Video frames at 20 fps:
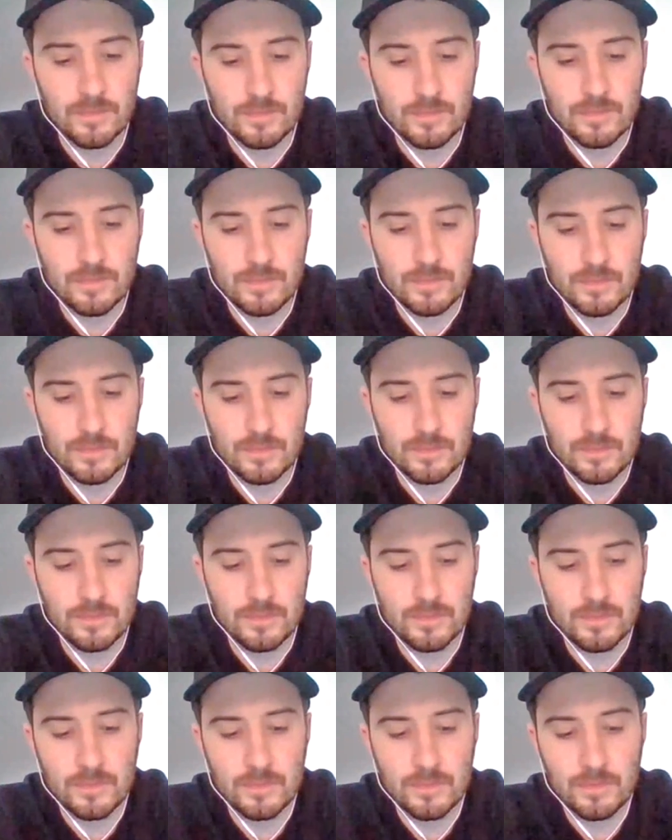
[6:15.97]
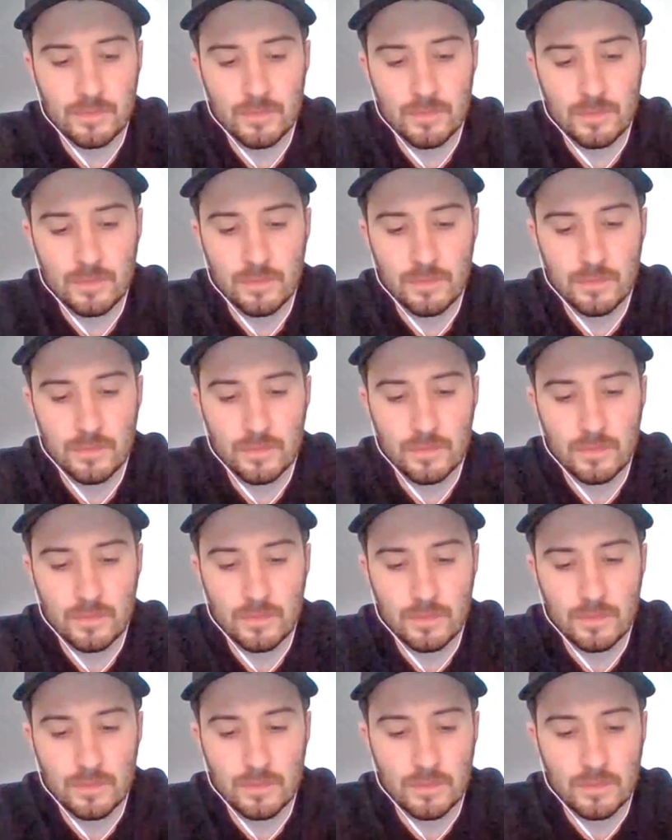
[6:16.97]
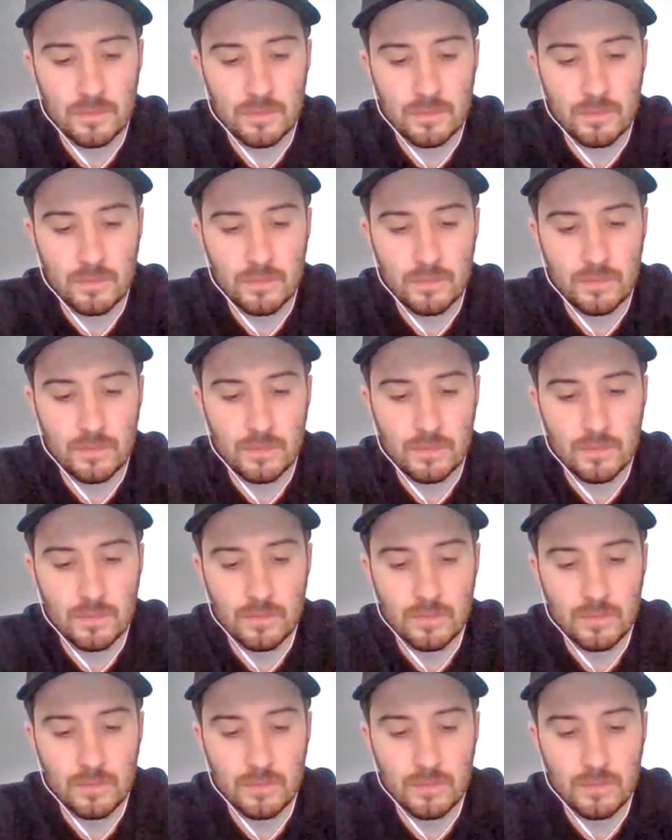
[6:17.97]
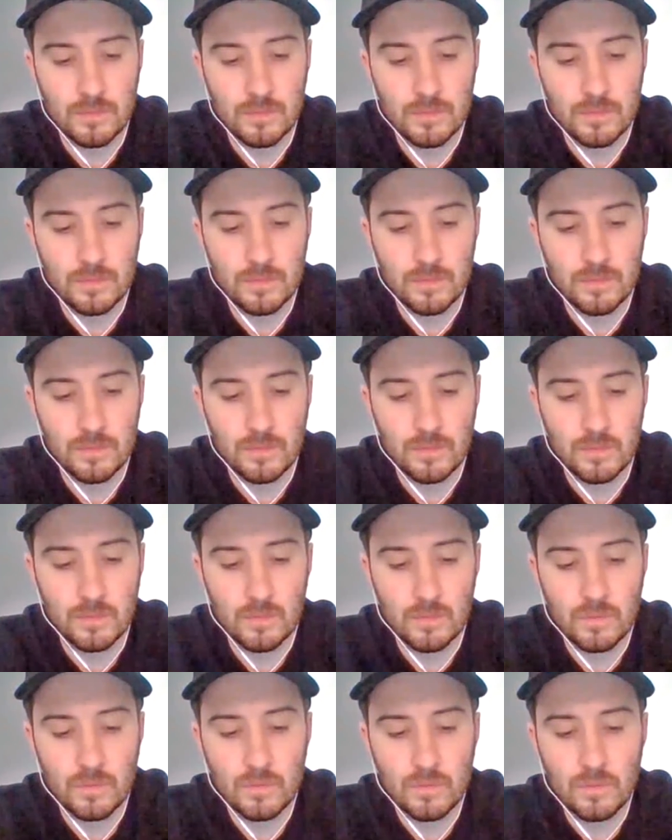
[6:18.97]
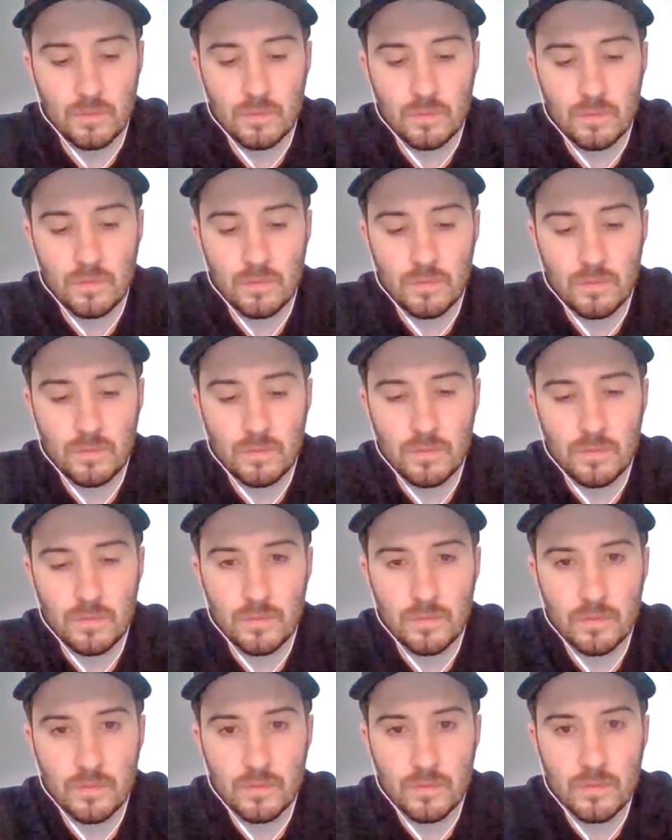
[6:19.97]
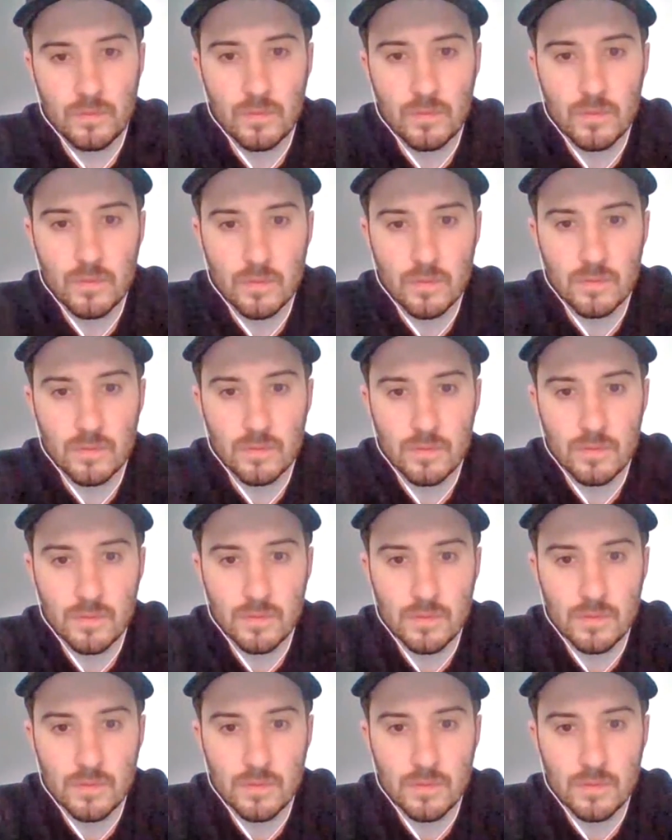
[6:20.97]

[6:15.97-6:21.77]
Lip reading: The person shown says nothing.